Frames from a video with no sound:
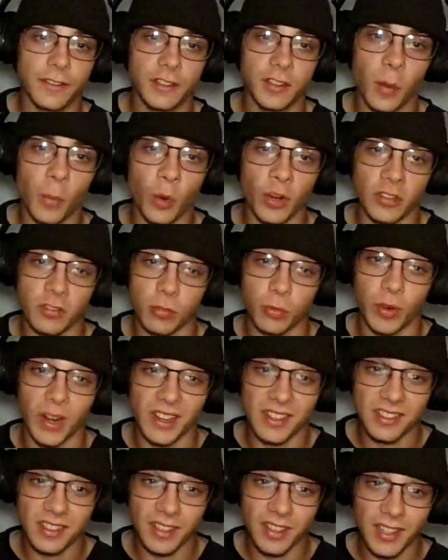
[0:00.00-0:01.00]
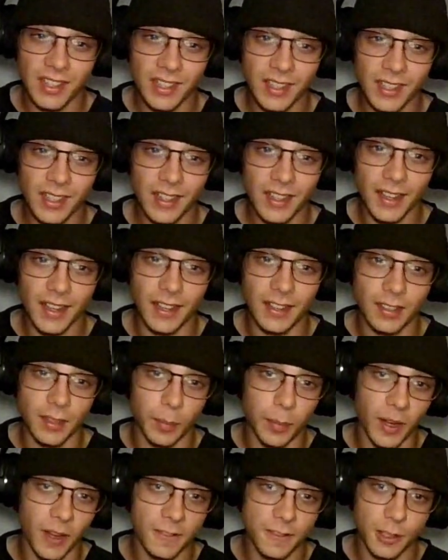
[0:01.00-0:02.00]
someone's wrestling is
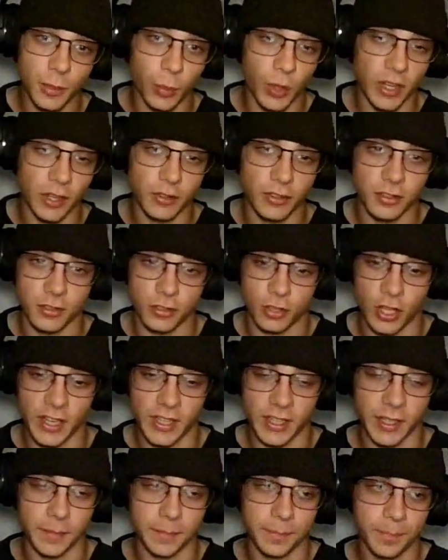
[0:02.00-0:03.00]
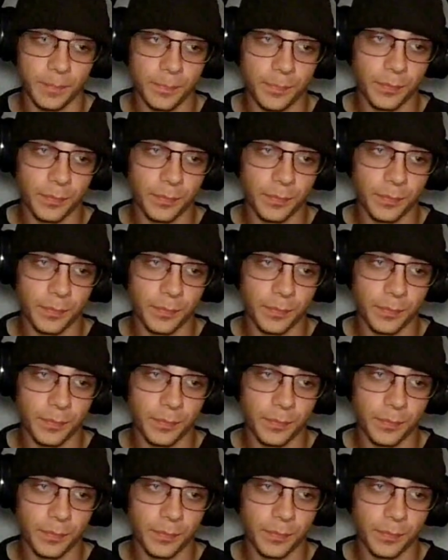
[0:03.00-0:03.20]
above someone else's striking.